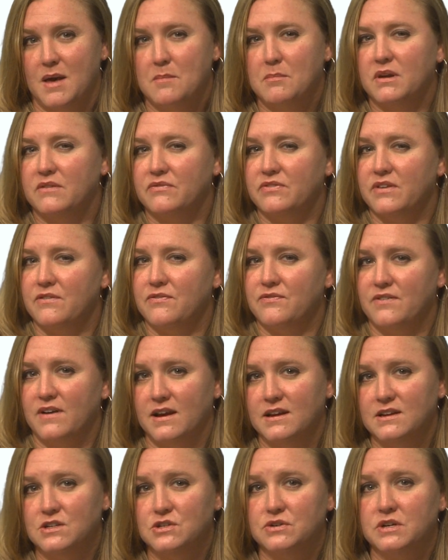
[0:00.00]
But if they
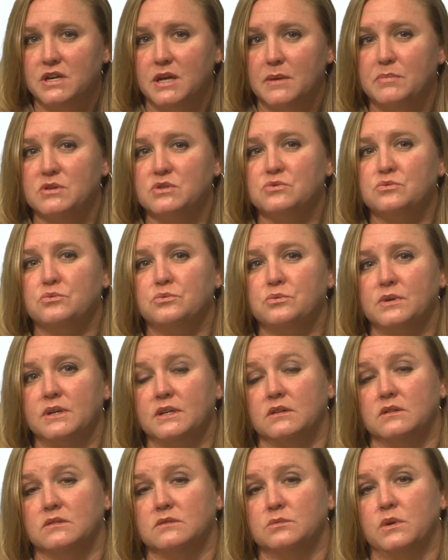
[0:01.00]
find your hip is
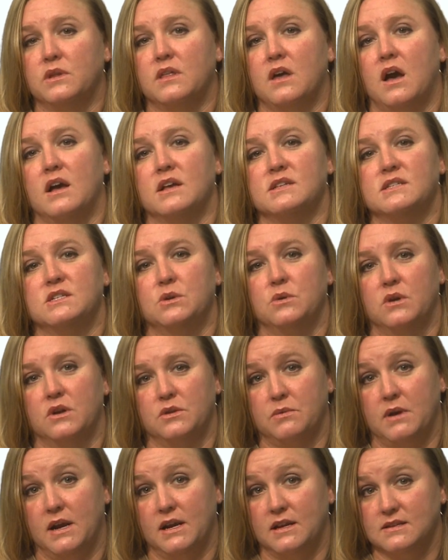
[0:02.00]
riddled with
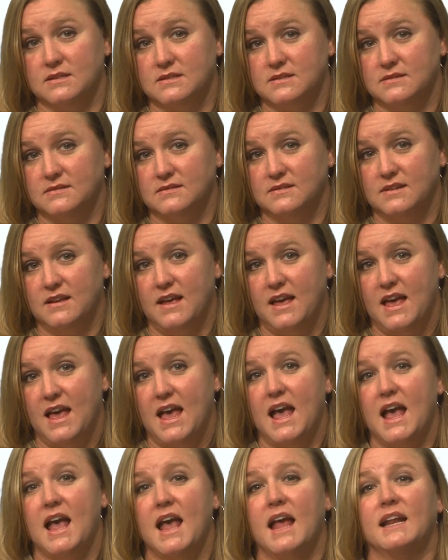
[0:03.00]
osteoarthritis
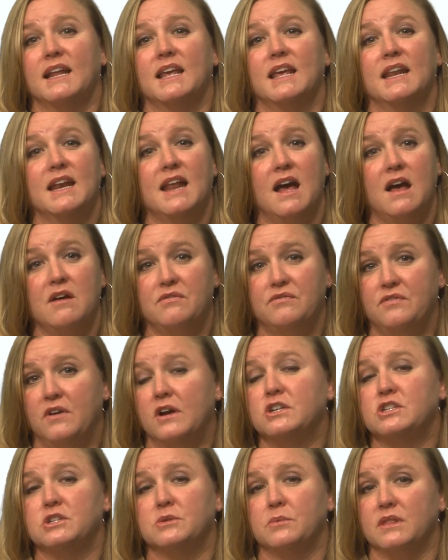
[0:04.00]
and cannot
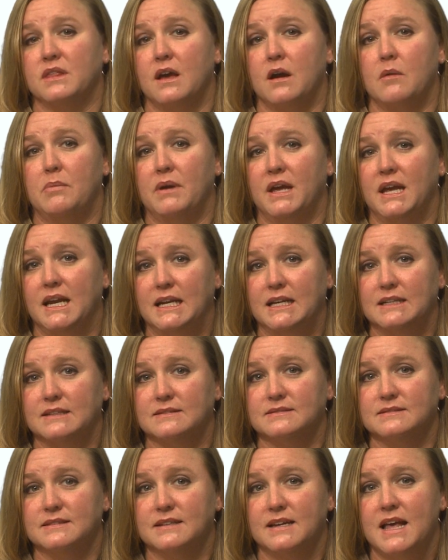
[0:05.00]
function without pain,
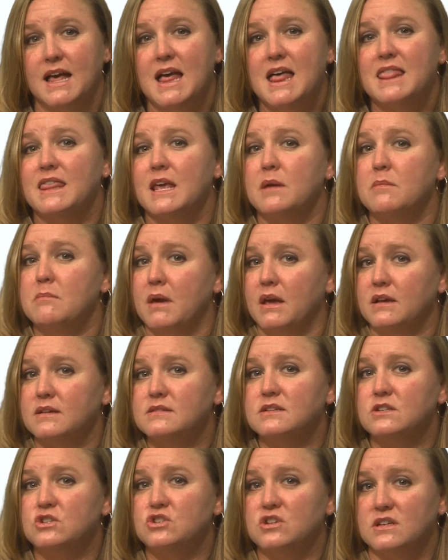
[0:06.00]
they may
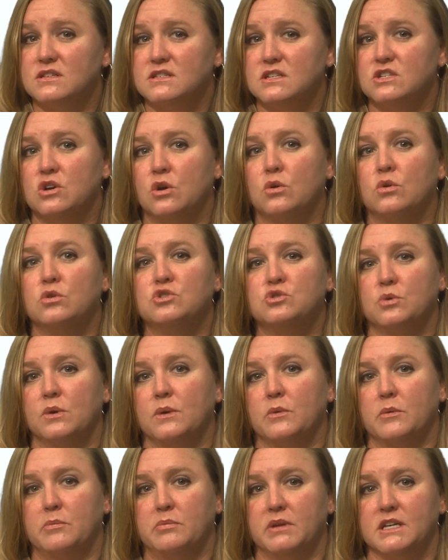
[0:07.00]
suggest a total
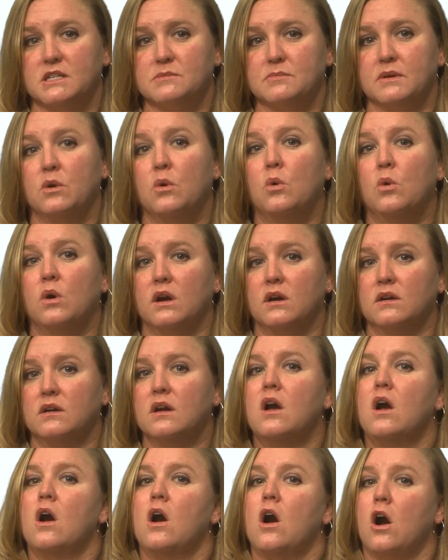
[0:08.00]
joint replacement or
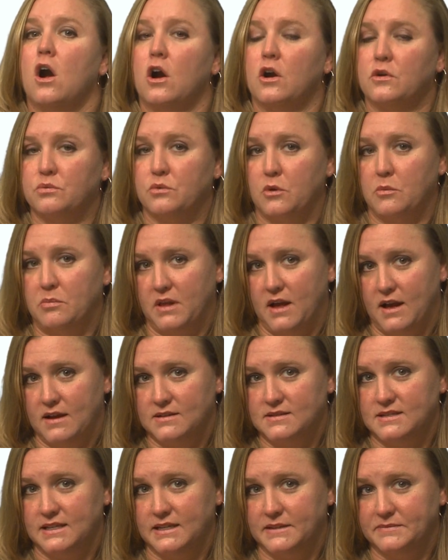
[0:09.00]

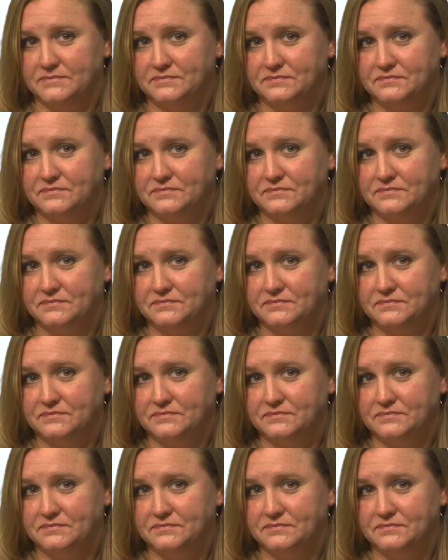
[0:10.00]
arthroplasty.